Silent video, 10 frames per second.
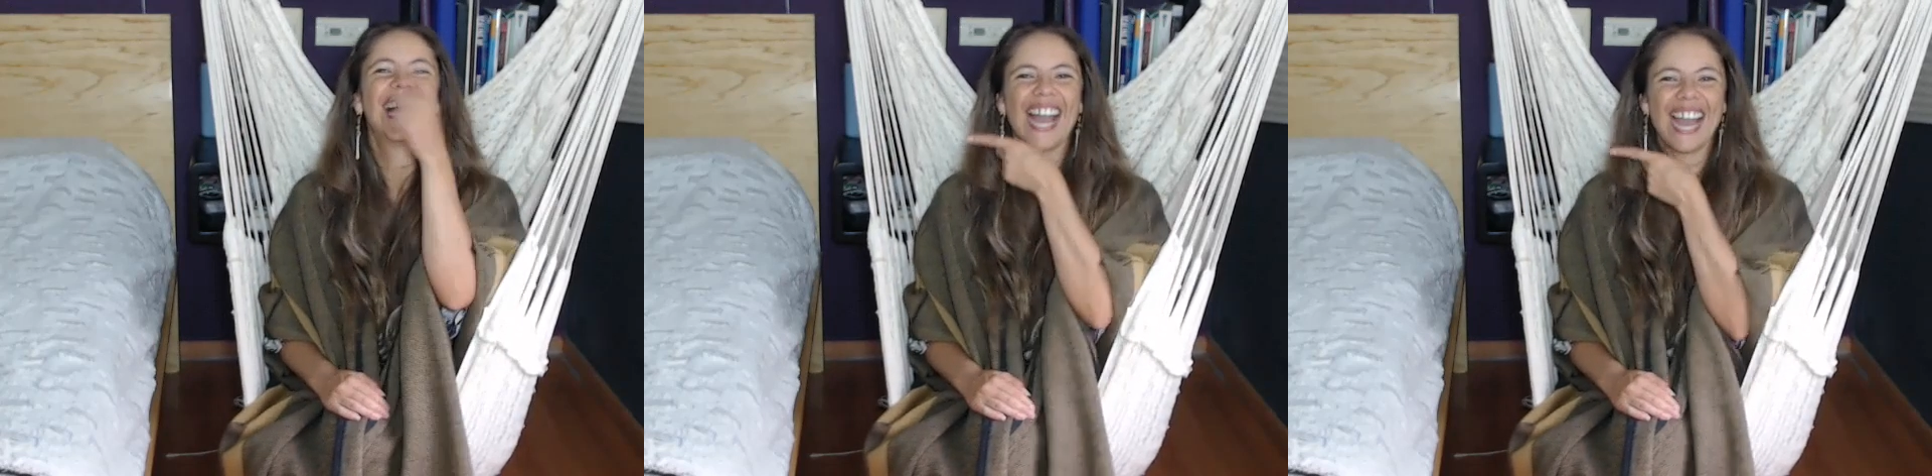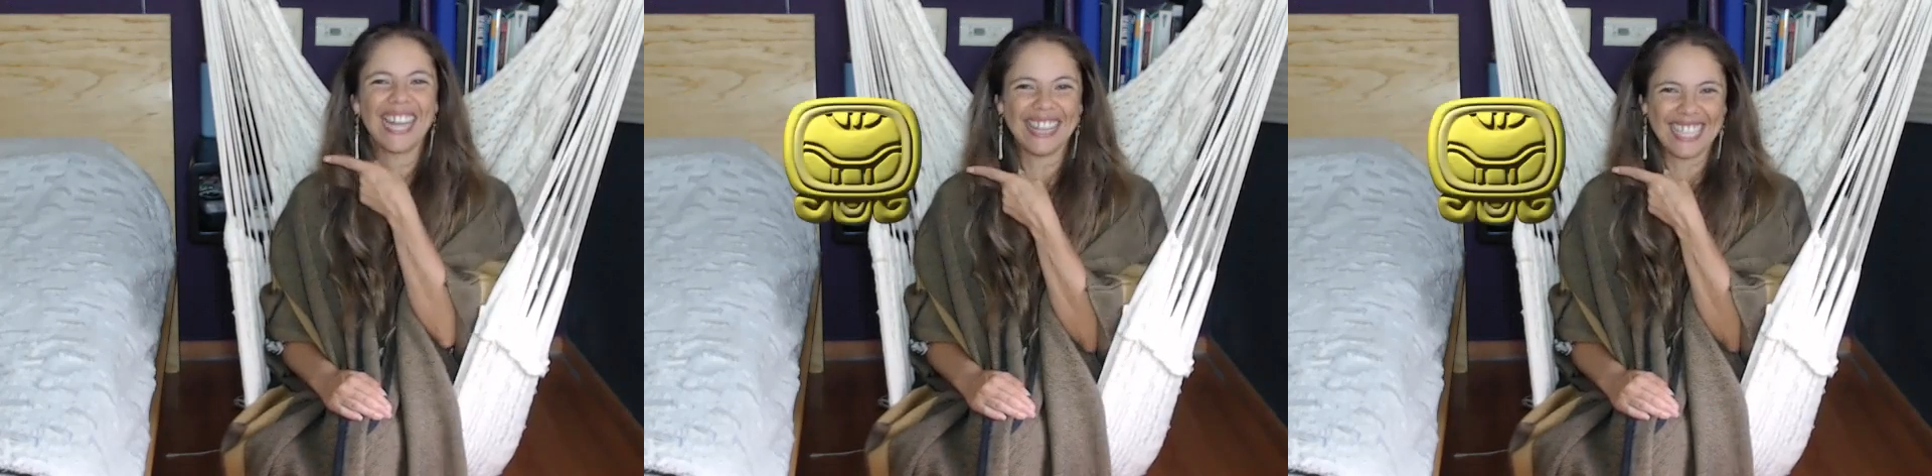
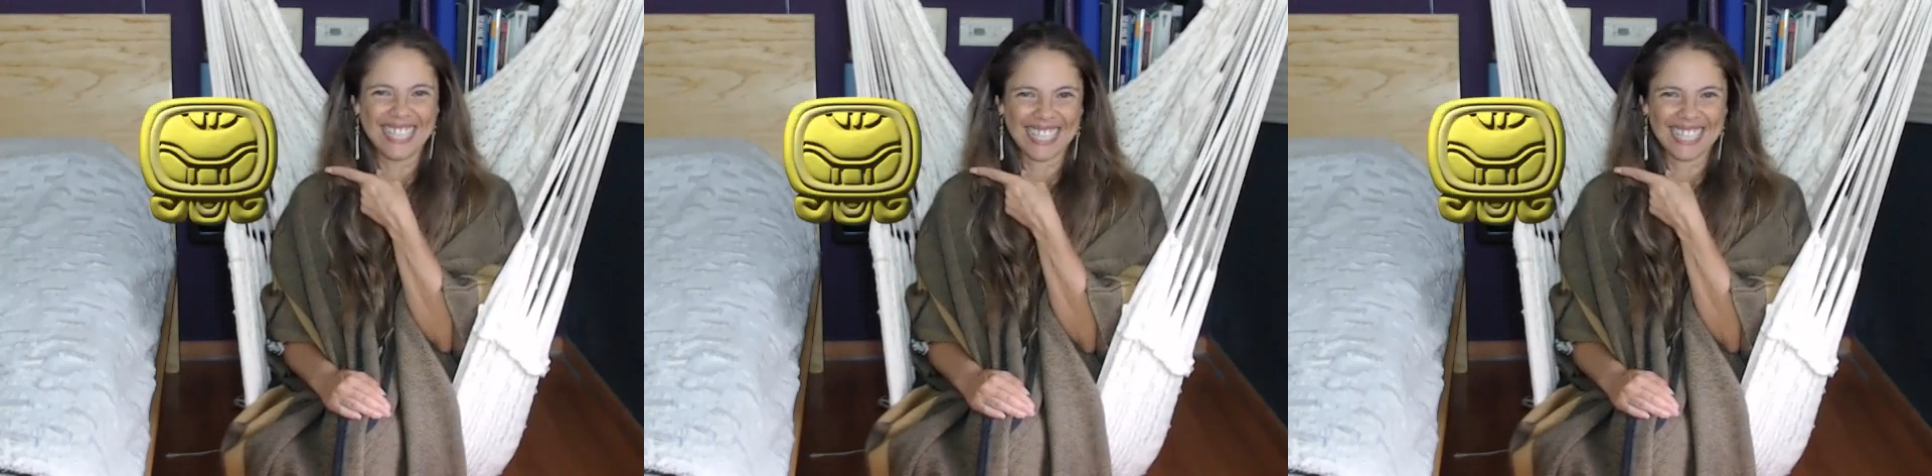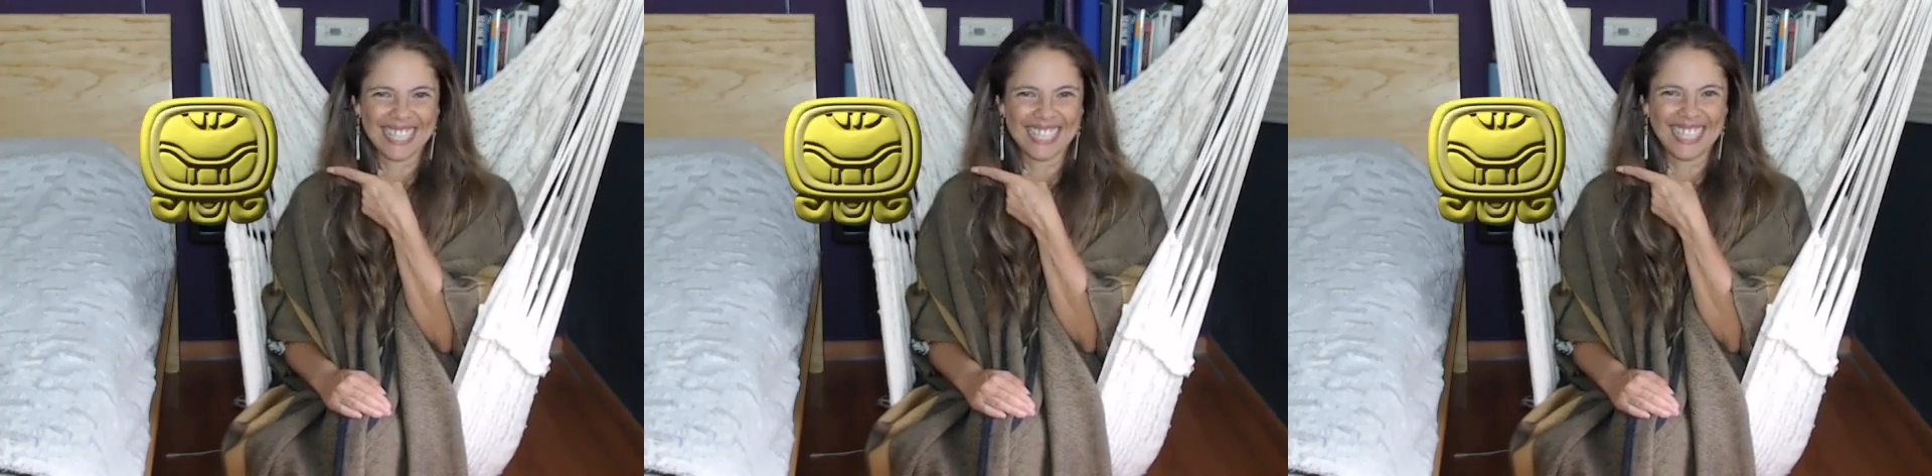and this is
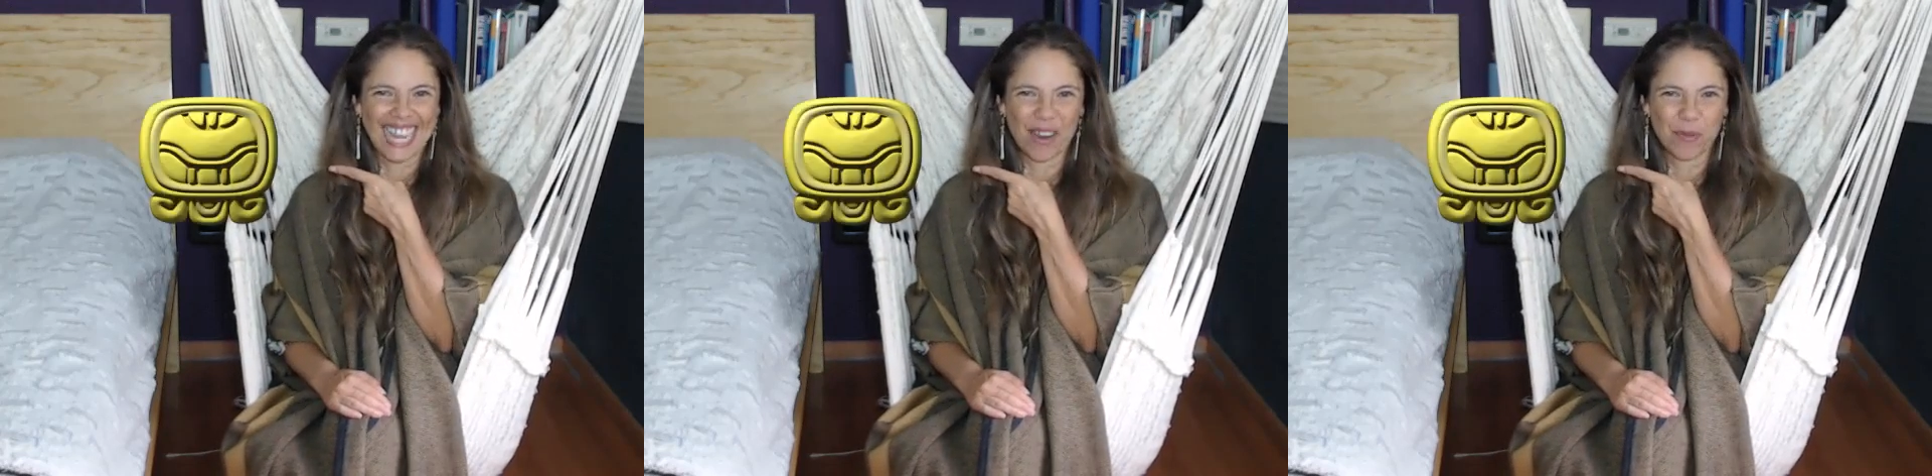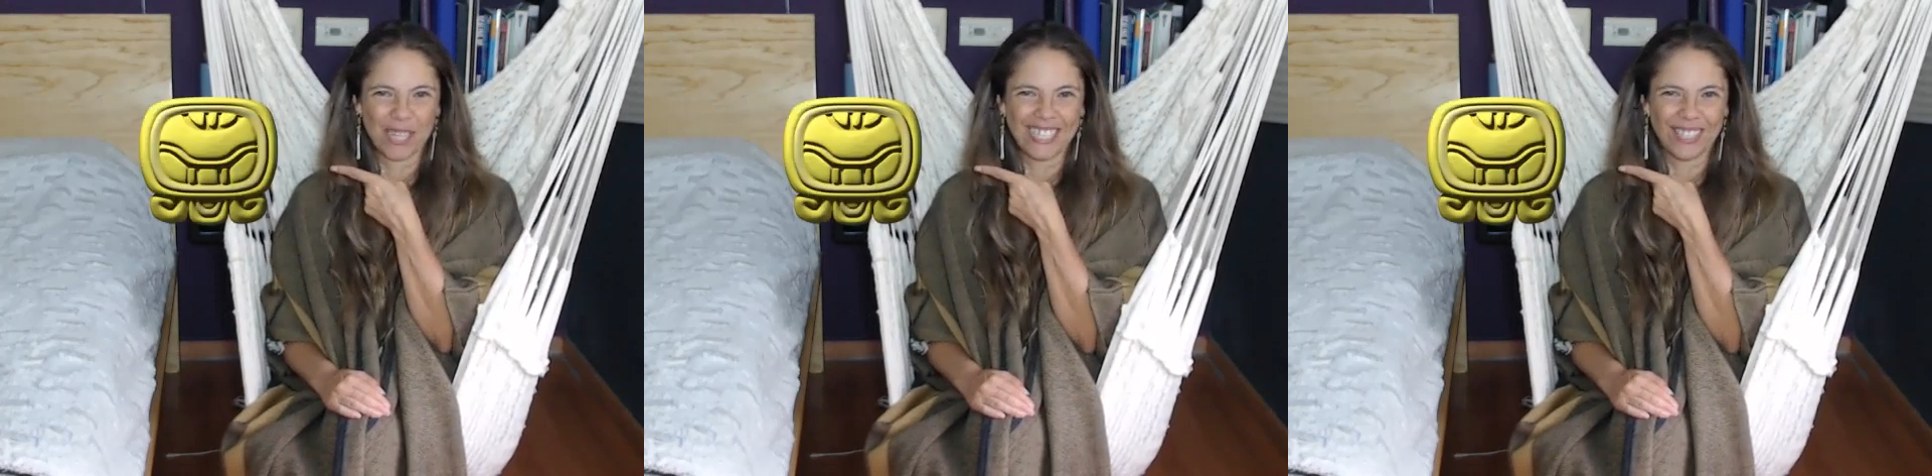its
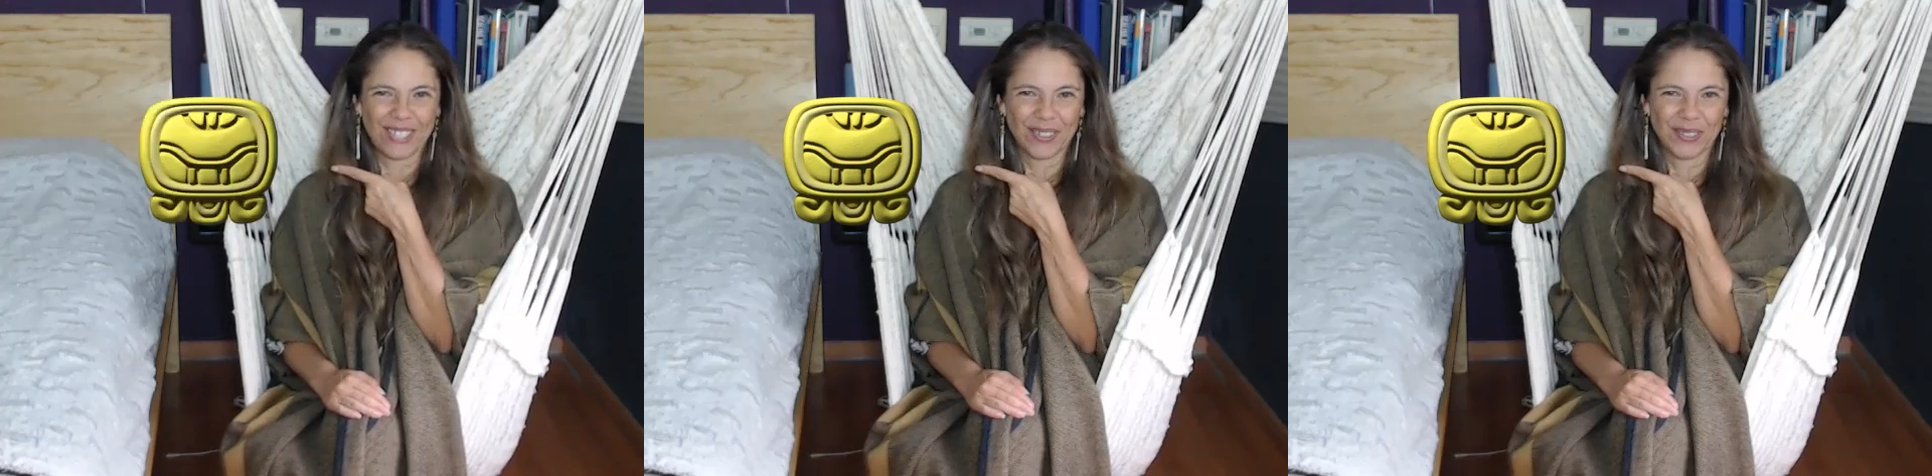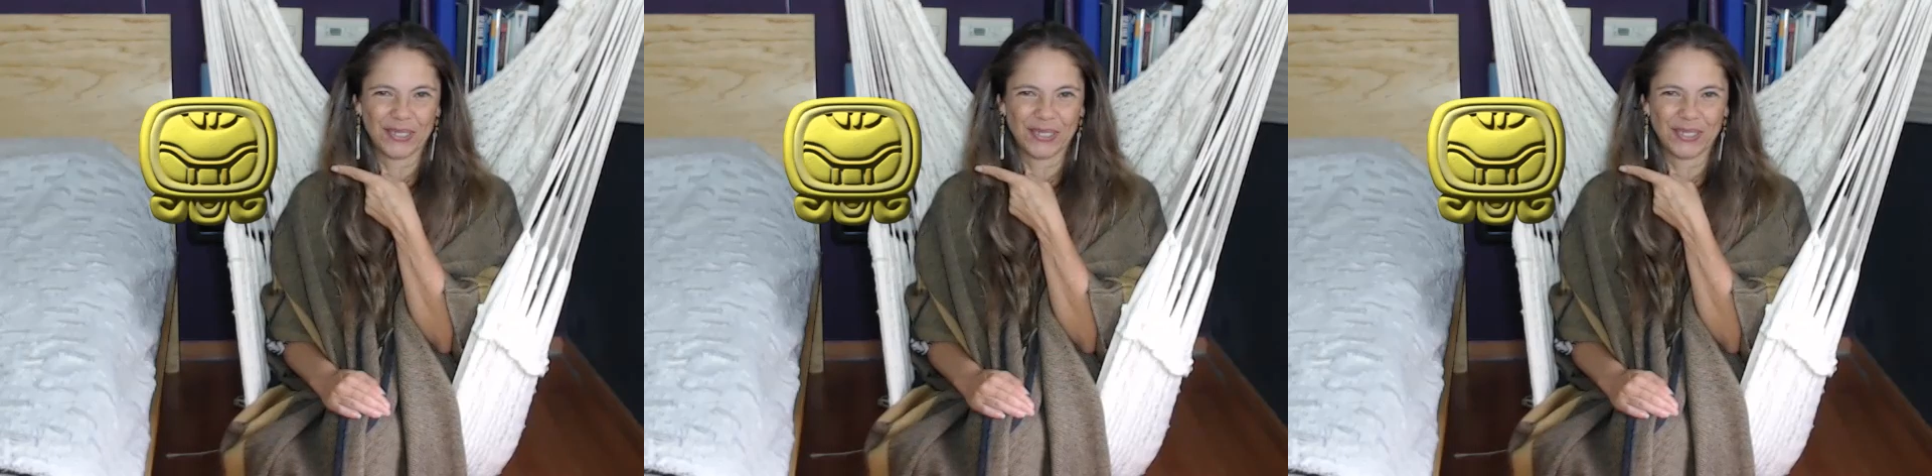
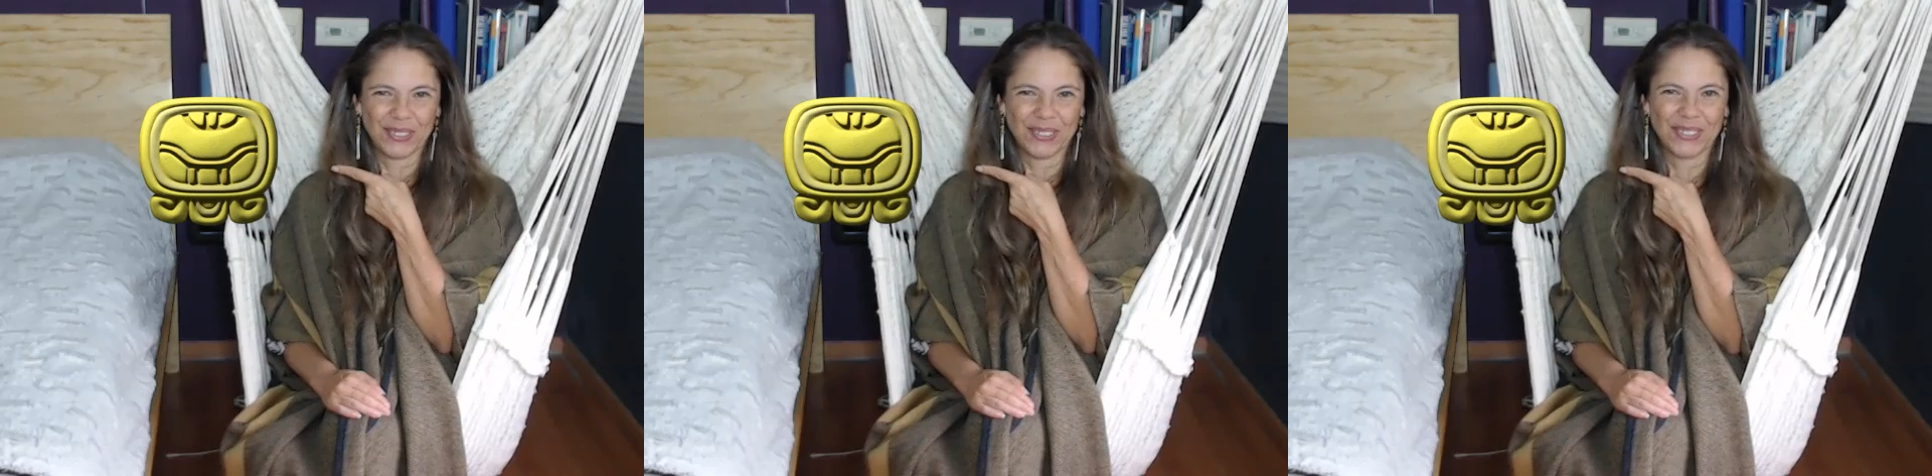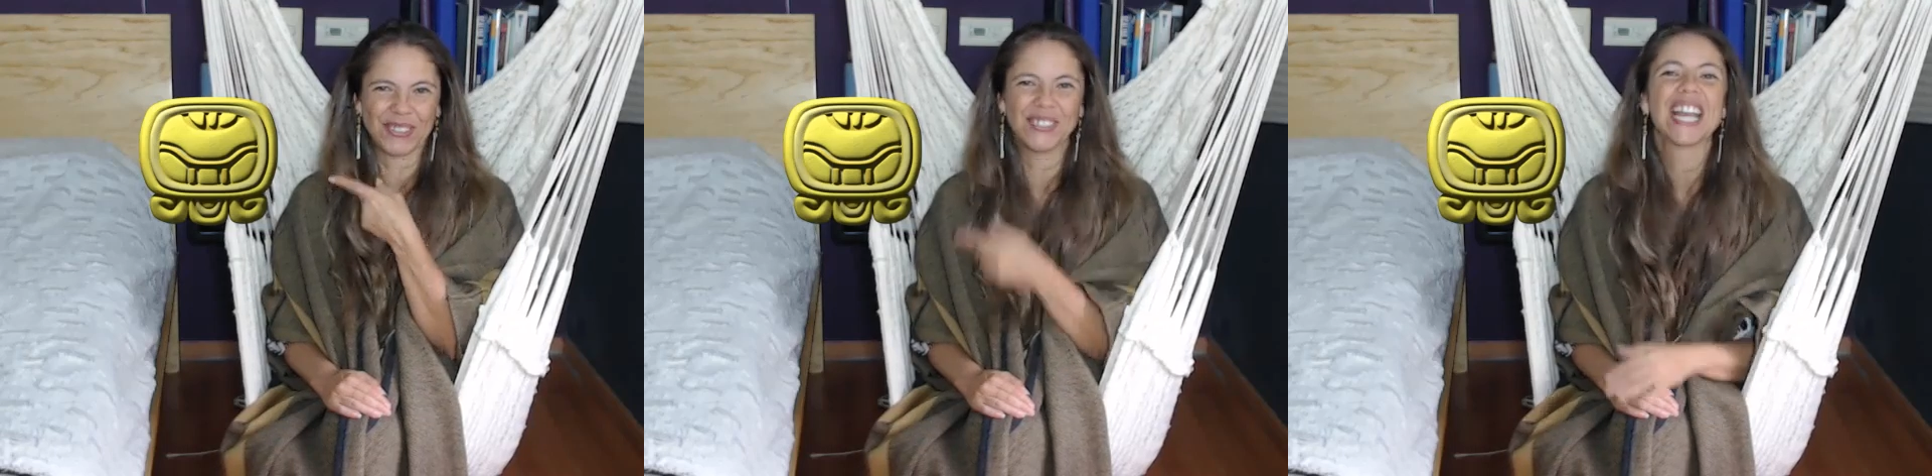
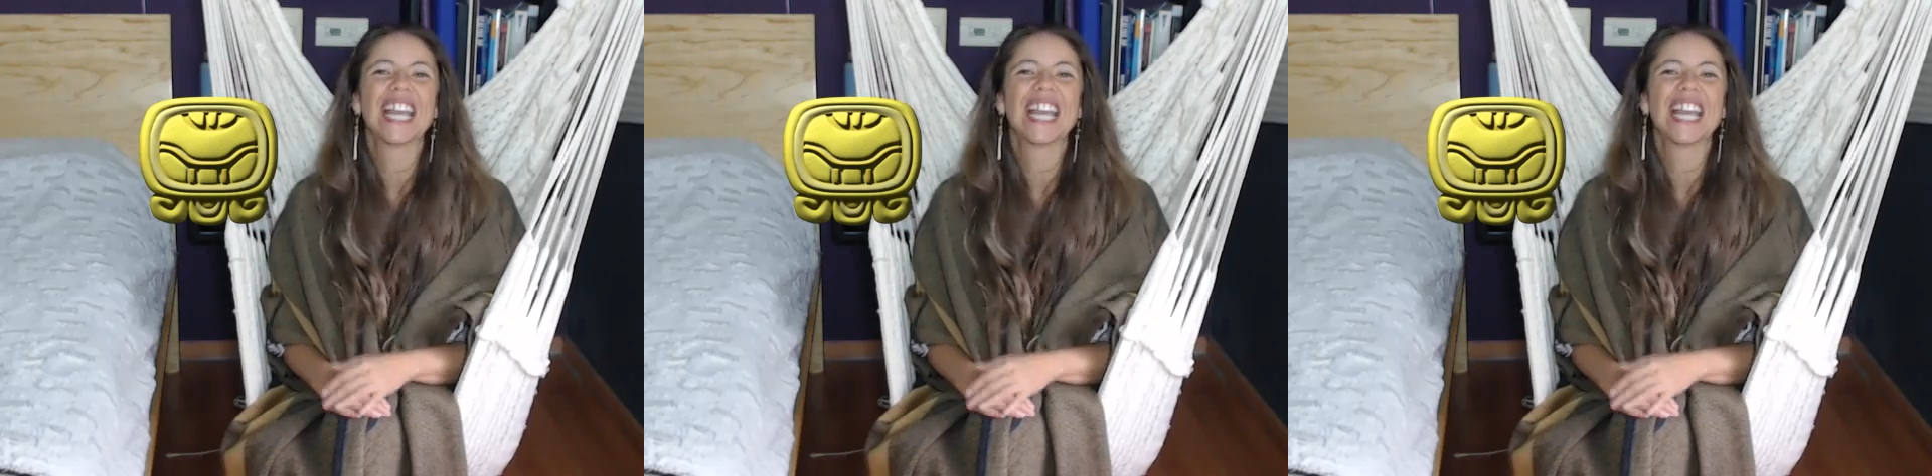Nahualito.